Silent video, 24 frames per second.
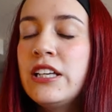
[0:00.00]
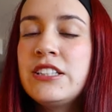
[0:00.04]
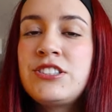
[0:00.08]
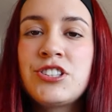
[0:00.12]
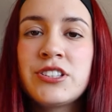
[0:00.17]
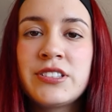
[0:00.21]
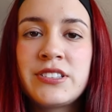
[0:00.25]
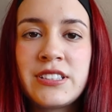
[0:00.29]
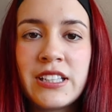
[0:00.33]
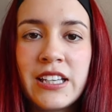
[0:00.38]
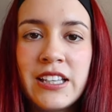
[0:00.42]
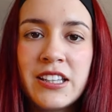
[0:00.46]
let's
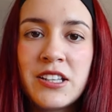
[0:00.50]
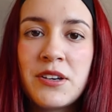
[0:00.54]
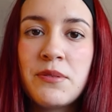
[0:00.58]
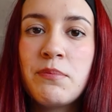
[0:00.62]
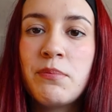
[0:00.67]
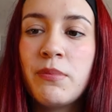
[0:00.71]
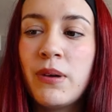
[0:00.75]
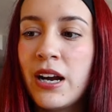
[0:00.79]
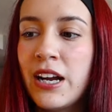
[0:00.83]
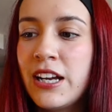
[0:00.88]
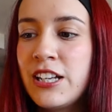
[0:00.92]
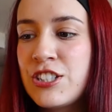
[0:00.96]
just say that
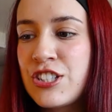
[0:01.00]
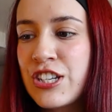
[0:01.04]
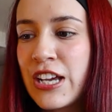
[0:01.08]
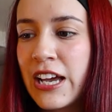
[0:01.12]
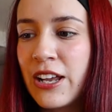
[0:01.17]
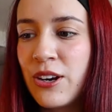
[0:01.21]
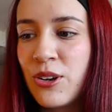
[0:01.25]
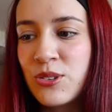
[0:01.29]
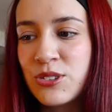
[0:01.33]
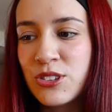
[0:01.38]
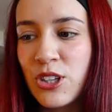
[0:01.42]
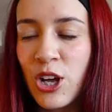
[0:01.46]
my
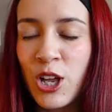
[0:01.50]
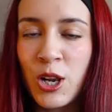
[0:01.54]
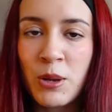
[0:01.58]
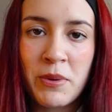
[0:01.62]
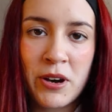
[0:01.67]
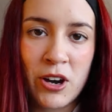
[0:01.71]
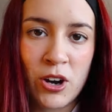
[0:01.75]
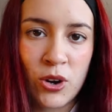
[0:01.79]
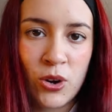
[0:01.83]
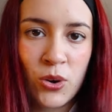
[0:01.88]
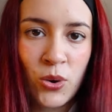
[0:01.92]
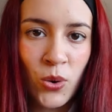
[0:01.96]
channel is all
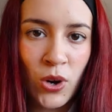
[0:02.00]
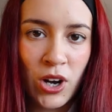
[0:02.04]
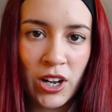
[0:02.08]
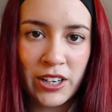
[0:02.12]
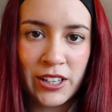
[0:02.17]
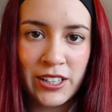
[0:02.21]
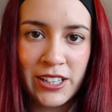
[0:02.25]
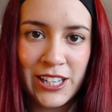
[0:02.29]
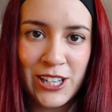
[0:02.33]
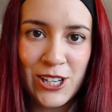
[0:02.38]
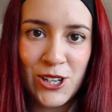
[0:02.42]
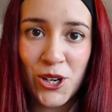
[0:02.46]
about
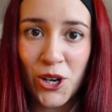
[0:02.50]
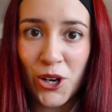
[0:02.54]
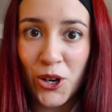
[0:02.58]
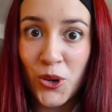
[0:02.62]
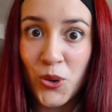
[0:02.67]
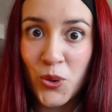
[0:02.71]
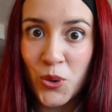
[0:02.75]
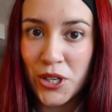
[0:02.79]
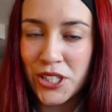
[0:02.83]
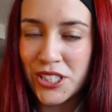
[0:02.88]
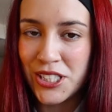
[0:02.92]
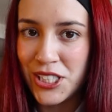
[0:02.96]
quality, not
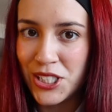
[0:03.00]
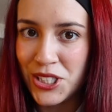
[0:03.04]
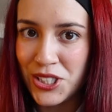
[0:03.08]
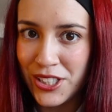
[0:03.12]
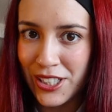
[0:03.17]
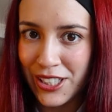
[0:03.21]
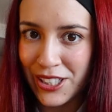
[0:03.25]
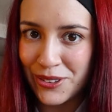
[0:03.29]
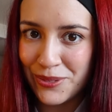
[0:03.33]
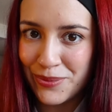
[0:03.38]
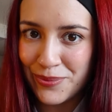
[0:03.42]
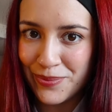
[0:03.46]

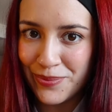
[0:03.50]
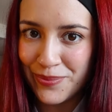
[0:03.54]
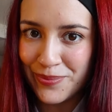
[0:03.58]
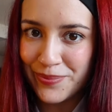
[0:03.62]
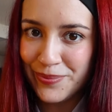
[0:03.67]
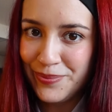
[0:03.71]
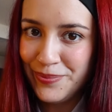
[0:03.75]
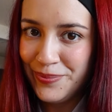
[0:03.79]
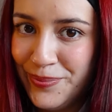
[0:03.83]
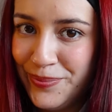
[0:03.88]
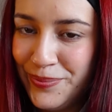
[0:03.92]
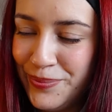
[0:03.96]
quantity.
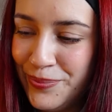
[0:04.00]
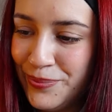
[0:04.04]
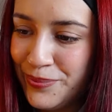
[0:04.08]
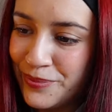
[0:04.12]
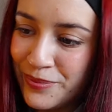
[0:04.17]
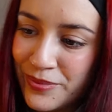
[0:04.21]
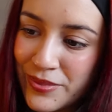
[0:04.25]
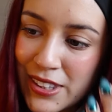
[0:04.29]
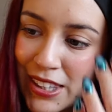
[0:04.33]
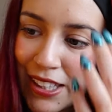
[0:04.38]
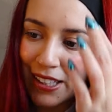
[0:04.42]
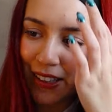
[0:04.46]

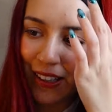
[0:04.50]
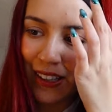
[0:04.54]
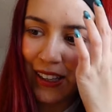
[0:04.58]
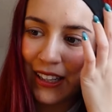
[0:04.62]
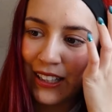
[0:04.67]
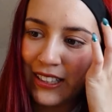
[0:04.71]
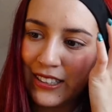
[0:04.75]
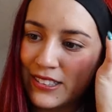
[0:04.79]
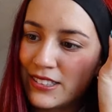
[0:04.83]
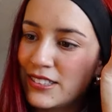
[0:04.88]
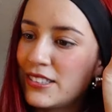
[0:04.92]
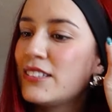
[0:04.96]
At
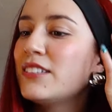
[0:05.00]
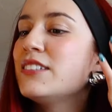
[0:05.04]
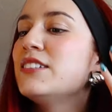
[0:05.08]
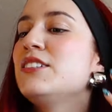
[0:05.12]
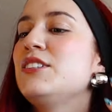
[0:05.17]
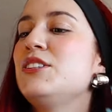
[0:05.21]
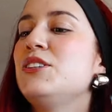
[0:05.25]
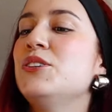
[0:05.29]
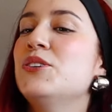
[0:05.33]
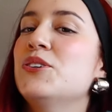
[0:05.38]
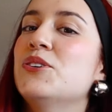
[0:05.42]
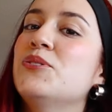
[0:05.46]
least,
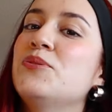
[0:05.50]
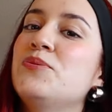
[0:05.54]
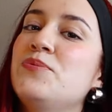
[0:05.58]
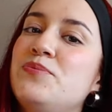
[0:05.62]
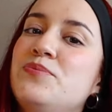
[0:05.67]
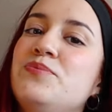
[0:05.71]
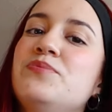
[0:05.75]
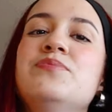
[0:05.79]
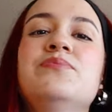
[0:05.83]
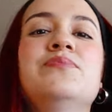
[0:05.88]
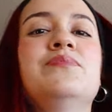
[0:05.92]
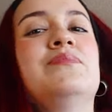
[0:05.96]
you know,
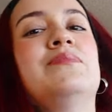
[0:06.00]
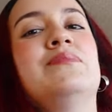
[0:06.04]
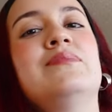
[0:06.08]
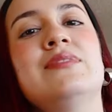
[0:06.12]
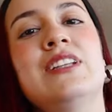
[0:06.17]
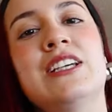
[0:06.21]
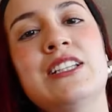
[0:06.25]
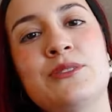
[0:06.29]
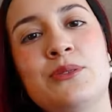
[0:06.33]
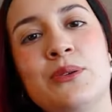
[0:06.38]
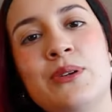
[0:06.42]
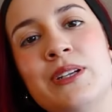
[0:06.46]

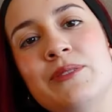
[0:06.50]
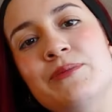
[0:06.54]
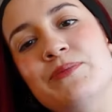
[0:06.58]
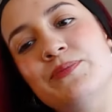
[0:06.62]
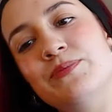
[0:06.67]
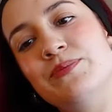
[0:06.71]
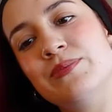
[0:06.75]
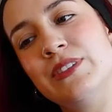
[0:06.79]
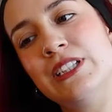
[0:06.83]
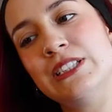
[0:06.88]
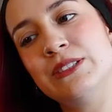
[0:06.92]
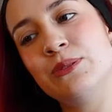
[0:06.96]
that's what
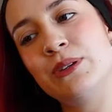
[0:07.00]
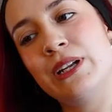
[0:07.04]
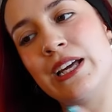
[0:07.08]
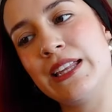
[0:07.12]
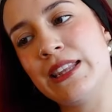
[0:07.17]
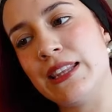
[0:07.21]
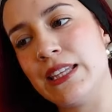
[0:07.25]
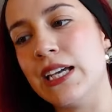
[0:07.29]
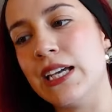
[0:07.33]
I